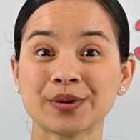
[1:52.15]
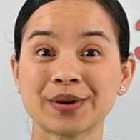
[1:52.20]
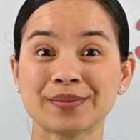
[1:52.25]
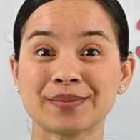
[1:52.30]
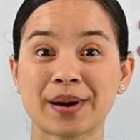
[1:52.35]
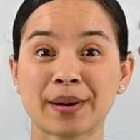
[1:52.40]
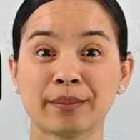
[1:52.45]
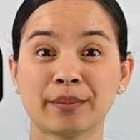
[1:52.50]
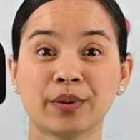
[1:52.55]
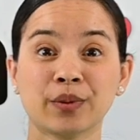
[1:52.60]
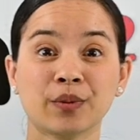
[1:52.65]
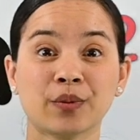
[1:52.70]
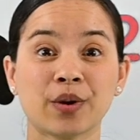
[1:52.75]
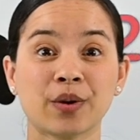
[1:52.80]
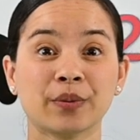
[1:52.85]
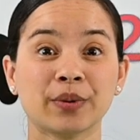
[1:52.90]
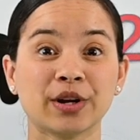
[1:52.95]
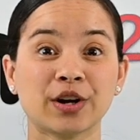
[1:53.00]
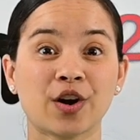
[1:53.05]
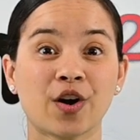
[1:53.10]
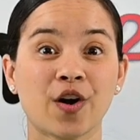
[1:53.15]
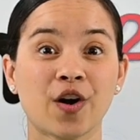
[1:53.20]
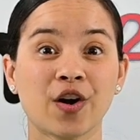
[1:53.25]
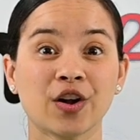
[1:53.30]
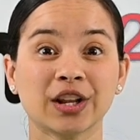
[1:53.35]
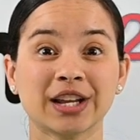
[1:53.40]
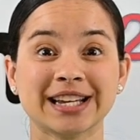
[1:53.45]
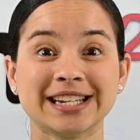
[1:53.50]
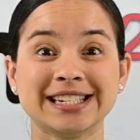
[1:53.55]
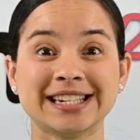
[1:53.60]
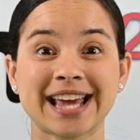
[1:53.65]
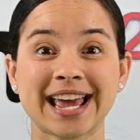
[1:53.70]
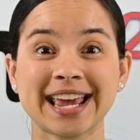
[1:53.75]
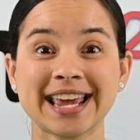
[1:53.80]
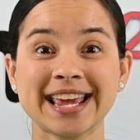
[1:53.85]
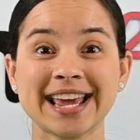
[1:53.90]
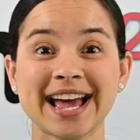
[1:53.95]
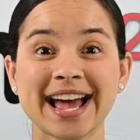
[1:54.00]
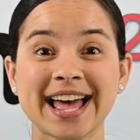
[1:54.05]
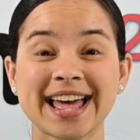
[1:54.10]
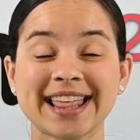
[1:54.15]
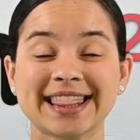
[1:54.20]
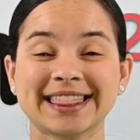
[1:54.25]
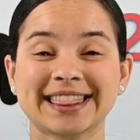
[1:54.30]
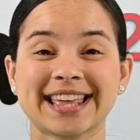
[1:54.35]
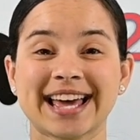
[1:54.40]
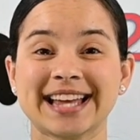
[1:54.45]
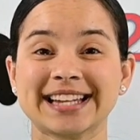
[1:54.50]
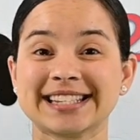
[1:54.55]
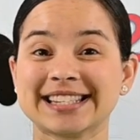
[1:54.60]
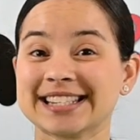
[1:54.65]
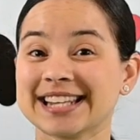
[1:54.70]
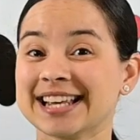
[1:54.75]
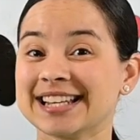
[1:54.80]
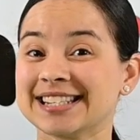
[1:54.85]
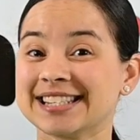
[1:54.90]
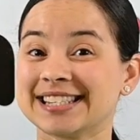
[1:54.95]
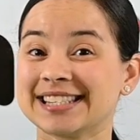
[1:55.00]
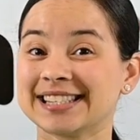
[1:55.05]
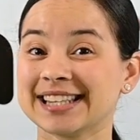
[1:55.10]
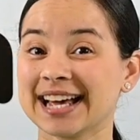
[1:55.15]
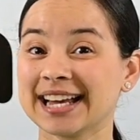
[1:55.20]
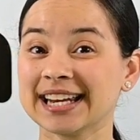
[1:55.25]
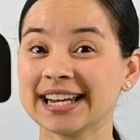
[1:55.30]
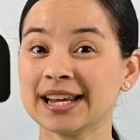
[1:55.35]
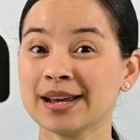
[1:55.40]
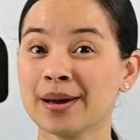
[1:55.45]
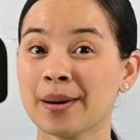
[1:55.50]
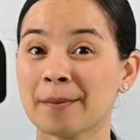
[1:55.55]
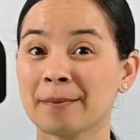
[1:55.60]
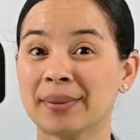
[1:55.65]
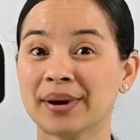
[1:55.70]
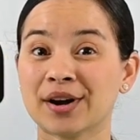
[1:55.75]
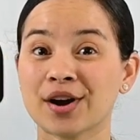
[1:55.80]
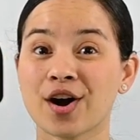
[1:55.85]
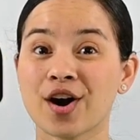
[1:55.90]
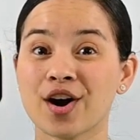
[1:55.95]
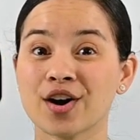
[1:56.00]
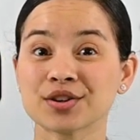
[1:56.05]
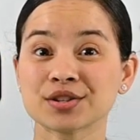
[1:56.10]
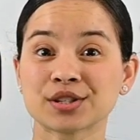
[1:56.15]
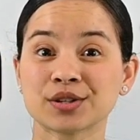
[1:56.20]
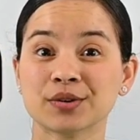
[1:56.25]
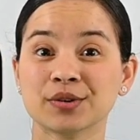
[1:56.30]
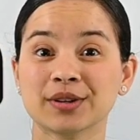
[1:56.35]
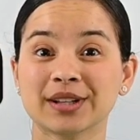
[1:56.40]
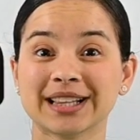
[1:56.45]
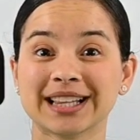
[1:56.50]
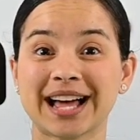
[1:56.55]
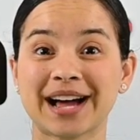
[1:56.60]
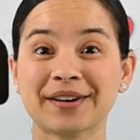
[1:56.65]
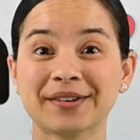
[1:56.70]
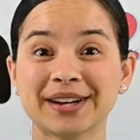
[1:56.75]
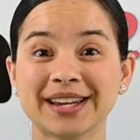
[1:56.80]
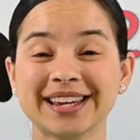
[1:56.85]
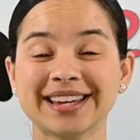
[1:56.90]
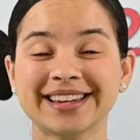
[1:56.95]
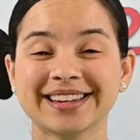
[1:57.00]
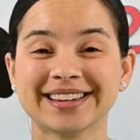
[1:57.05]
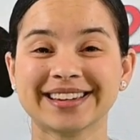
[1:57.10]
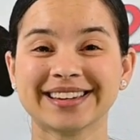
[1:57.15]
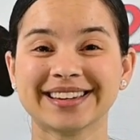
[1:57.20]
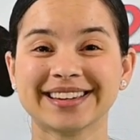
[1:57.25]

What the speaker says: remember what we call a day that's sunny but also cloudy?